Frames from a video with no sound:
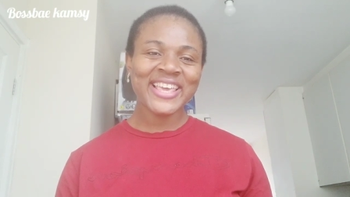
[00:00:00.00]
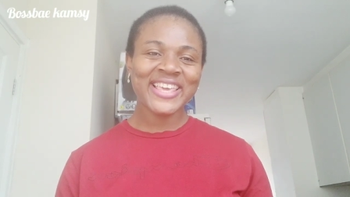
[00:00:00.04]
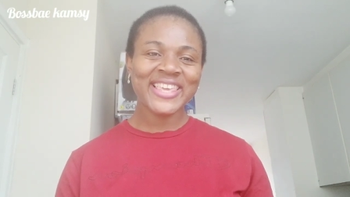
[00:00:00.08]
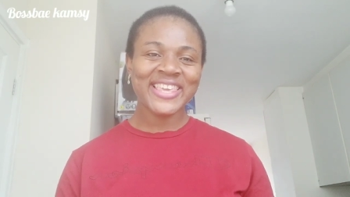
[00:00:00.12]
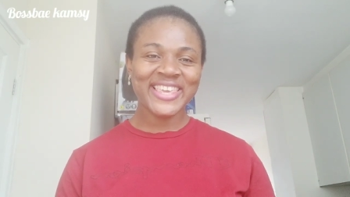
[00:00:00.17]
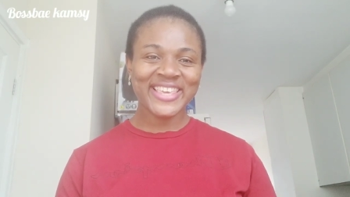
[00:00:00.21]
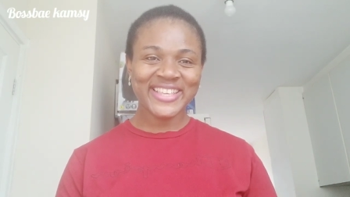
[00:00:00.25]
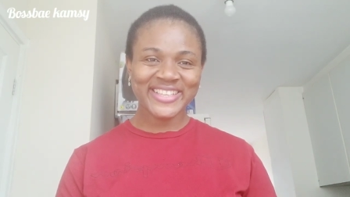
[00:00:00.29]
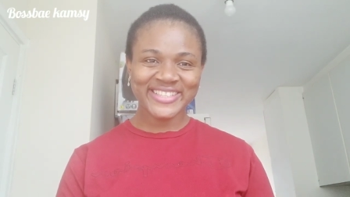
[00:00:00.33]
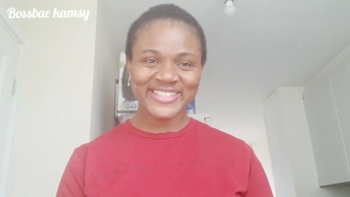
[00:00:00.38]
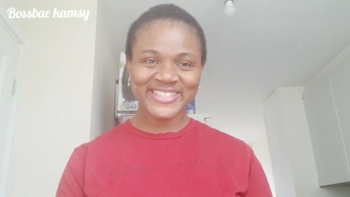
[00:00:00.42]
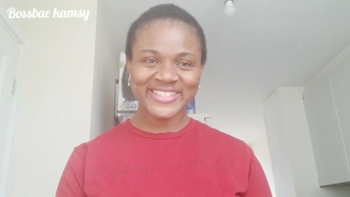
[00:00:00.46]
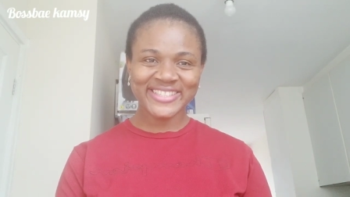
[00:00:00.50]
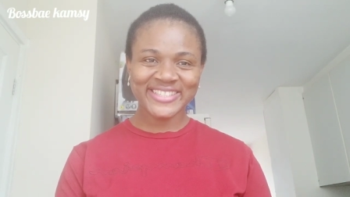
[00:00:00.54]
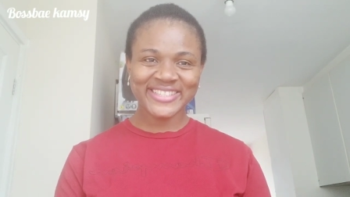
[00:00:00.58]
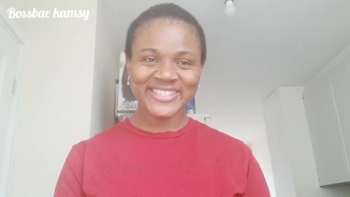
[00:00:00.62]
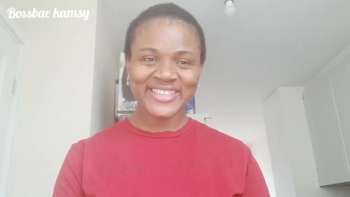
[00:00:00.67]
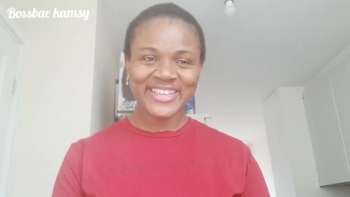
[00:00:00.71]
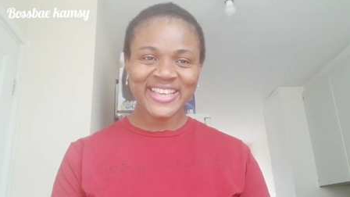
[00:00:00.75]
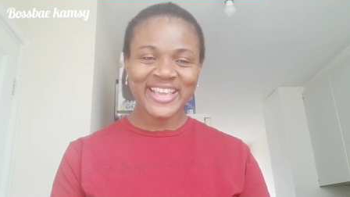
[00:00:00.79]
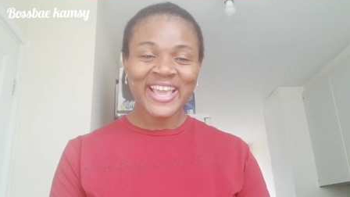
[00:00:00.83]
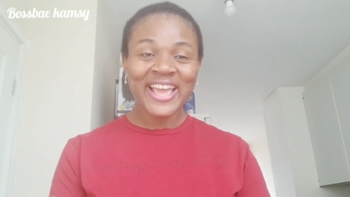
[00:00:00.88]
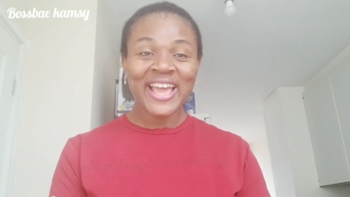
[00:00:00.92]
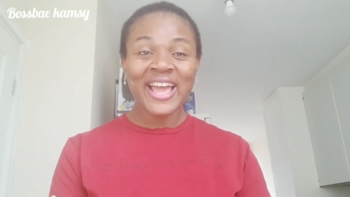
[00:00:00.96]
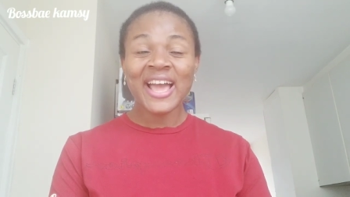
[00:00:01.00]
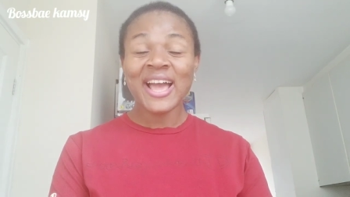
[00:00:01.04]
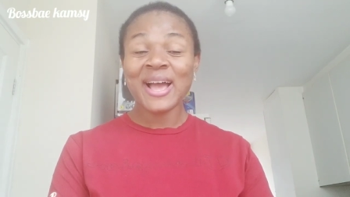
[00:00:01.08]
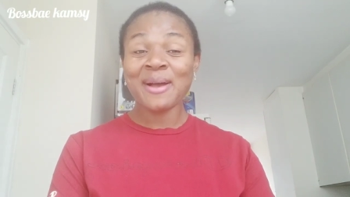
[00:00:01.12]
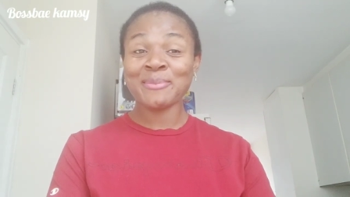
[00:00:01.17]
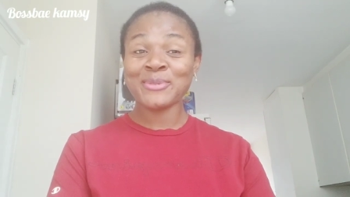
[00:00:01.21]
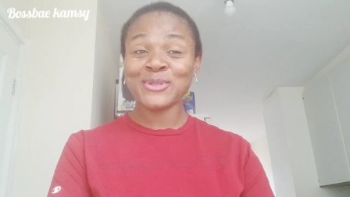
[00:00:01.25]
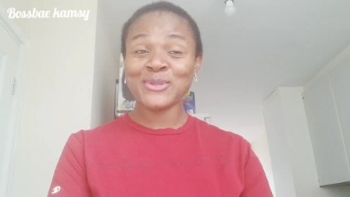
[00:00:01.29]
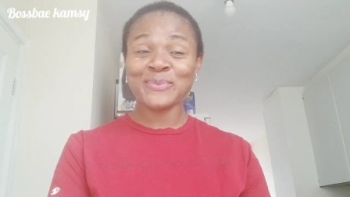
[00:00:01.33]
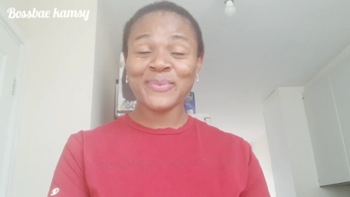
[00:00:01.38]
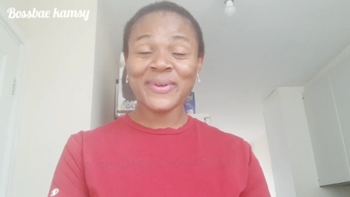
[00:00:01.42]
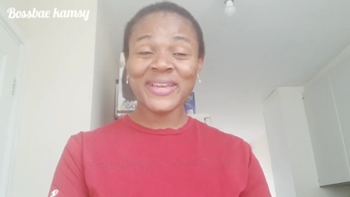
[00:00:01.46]
Yes, I'm
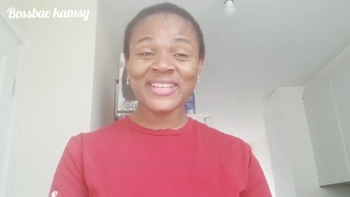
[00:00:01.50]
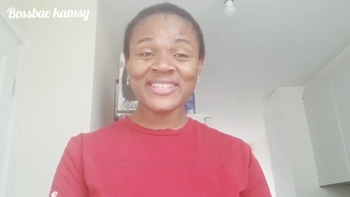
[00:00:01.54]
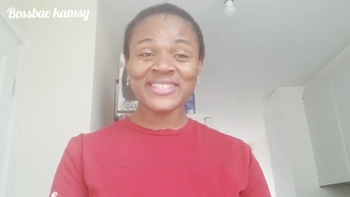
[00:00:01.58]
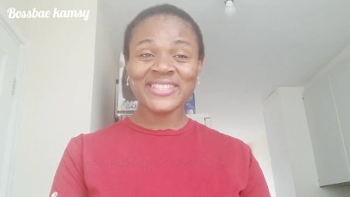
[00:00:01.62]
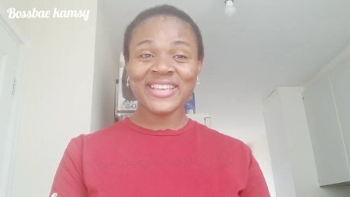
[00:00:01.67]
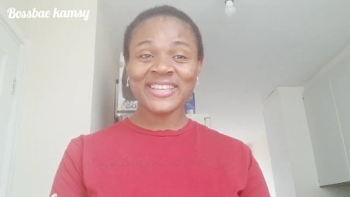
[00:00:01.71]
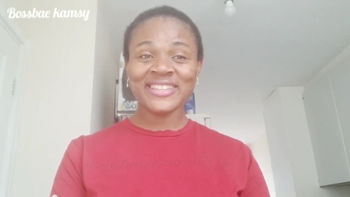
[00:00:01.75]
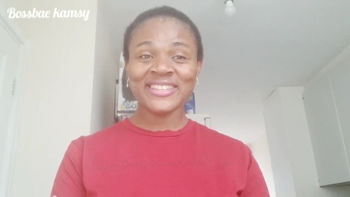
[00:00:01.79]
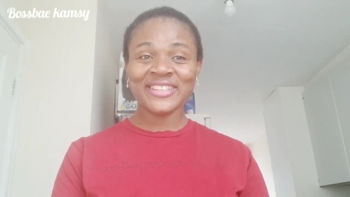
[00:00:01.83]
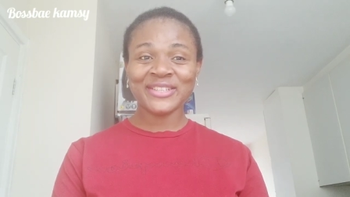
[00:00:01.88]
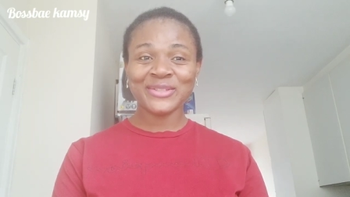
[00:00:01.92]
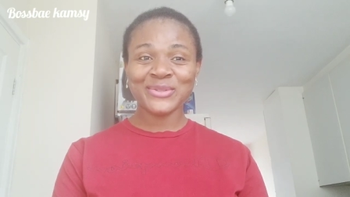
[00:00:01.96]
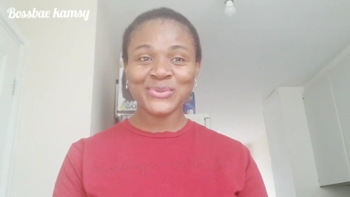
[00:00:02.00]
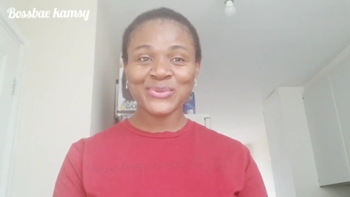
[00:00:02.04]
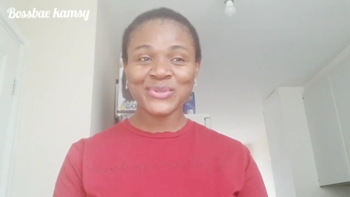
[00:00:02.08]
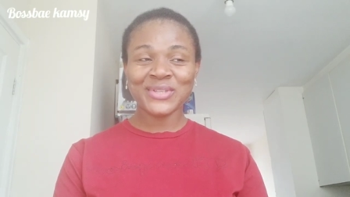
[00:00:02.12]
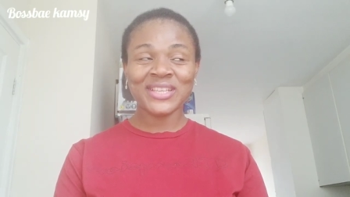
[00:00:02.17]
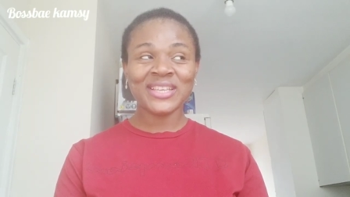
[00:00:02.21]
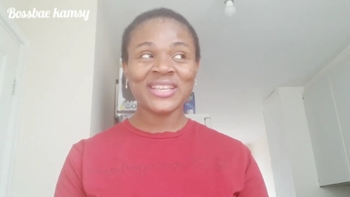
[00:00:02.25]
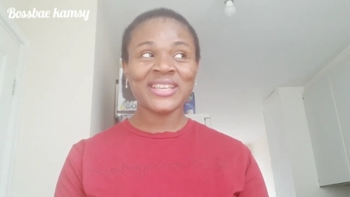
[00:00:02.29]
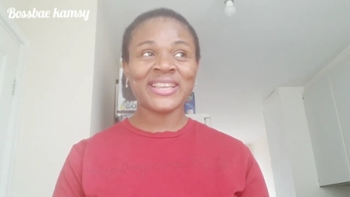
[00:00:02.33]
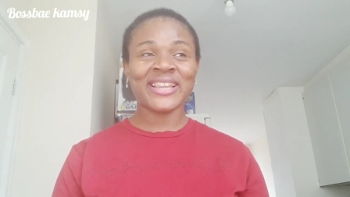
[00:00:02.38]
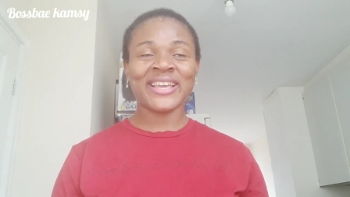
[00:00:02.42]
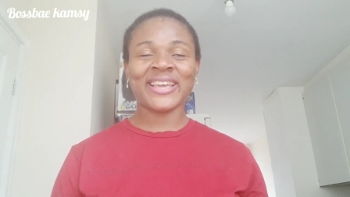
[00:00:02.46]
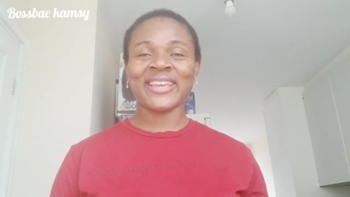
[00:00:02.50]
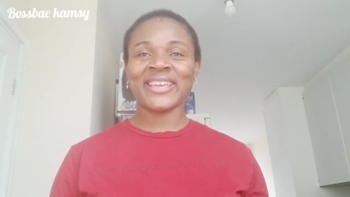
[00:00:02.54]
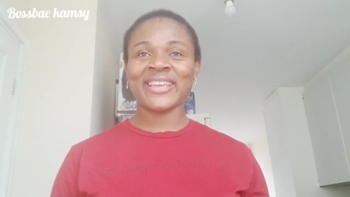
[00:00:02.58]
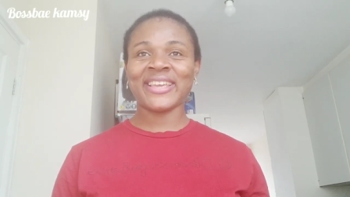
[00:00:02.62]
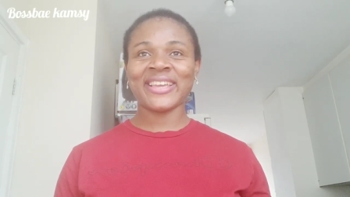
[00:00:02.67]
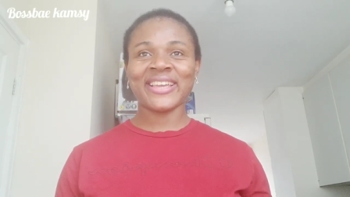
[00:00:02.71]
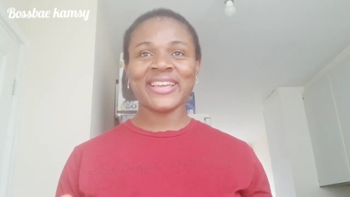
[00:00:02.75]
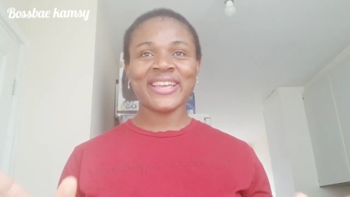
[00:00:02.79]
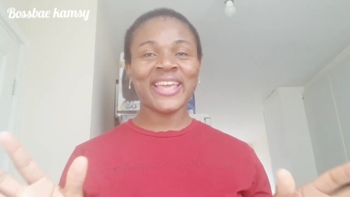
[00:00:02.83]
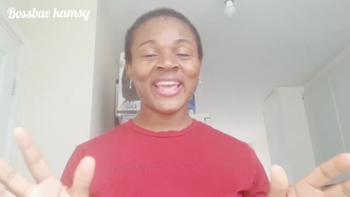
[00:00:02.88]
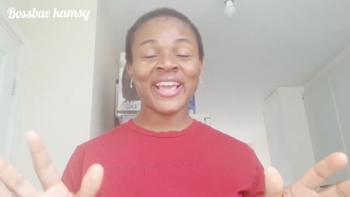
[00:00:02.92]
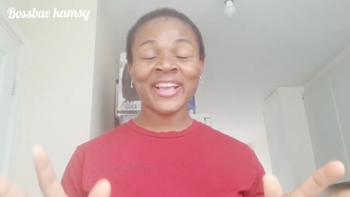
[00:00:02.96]
super excited today,
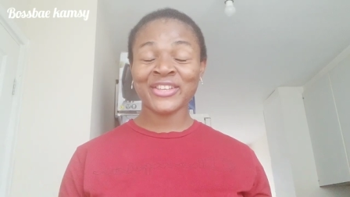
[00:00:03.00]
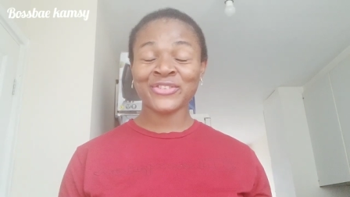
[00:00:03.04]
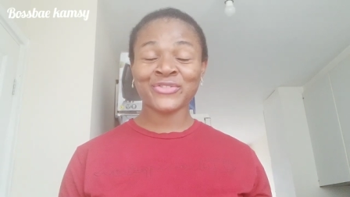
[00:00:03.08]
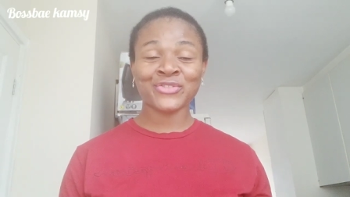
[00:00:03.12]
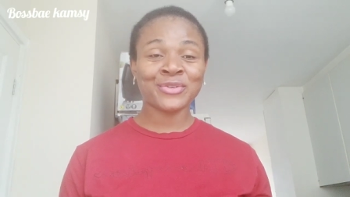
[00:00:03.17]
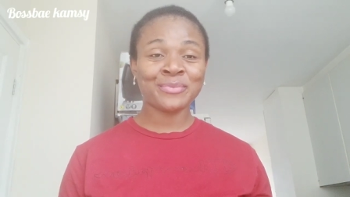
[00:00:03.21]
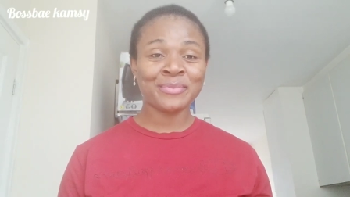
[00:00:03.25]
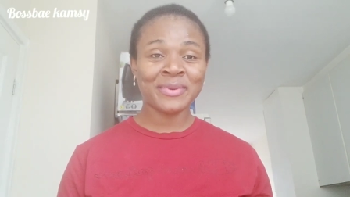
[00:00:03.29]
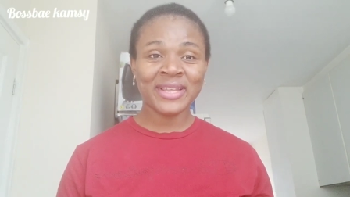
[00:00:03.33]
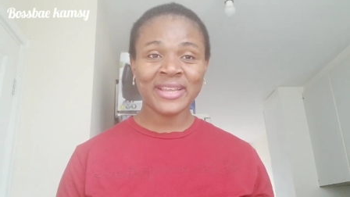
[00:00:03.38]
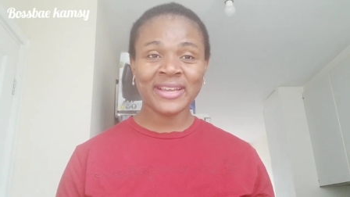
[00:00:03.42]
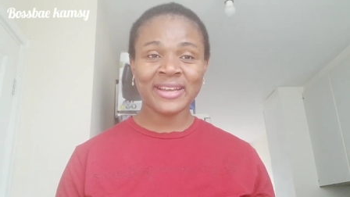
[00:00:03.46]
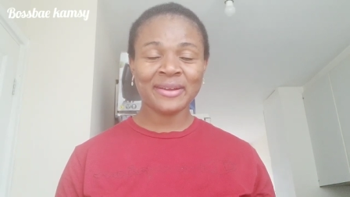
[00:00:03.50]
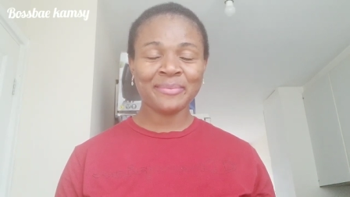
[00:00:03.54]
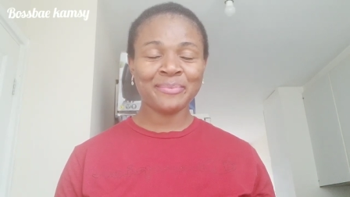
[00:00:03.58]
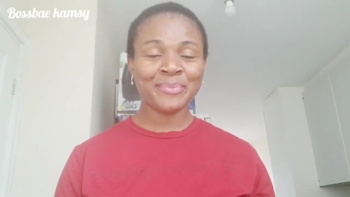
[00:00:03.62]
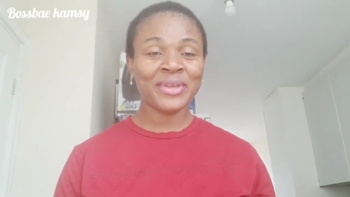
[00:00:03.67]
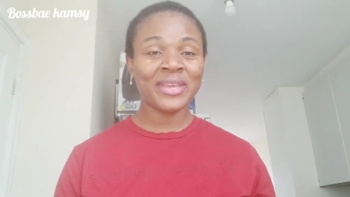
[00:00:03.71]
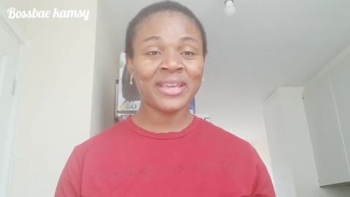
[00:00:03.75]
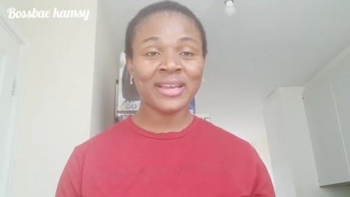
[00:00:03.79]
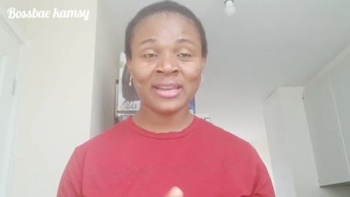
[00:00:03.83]
like extremely happy,